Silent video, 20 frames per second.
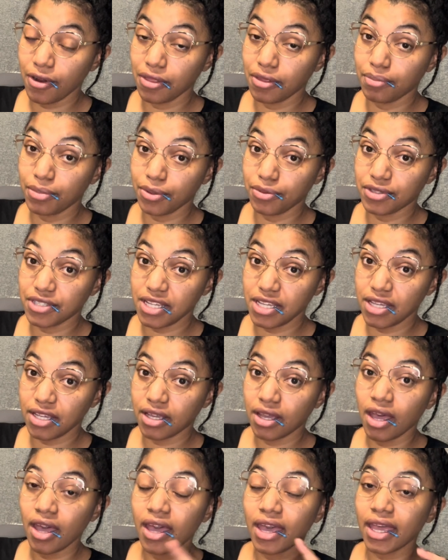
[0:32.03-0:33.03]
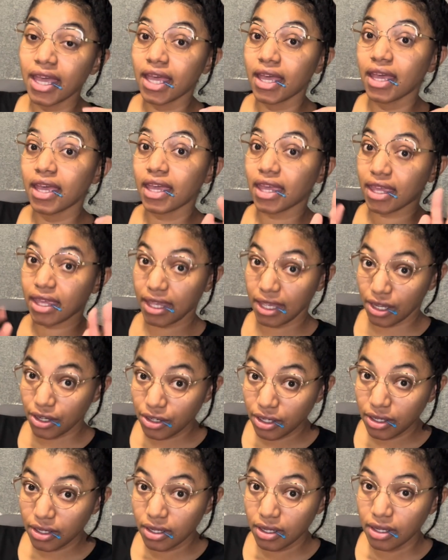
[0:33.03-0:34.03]
the boutique
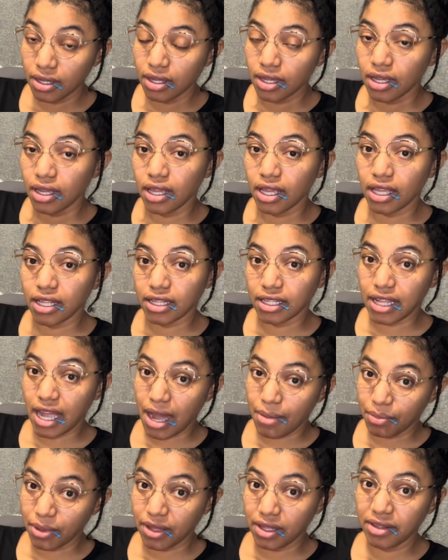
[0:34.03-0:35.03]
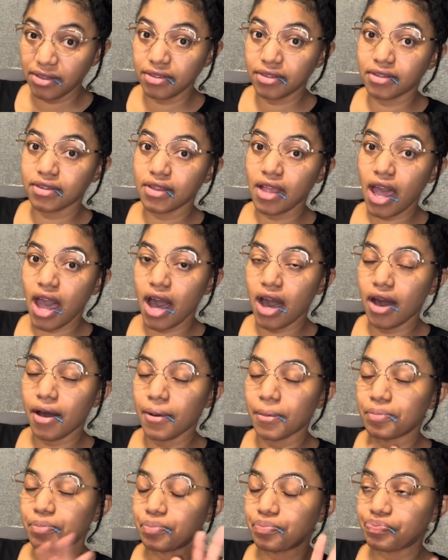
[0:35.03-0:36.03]
here in Annapolis.
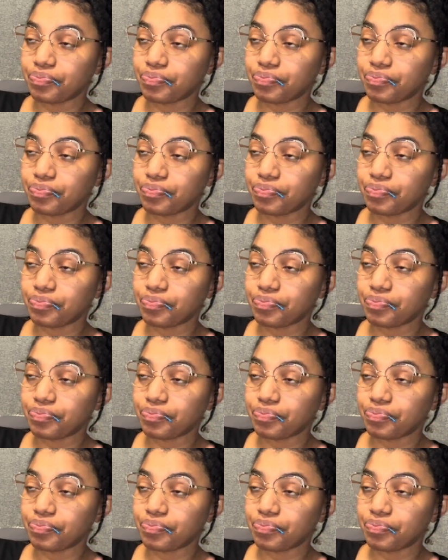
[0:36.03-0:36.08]
That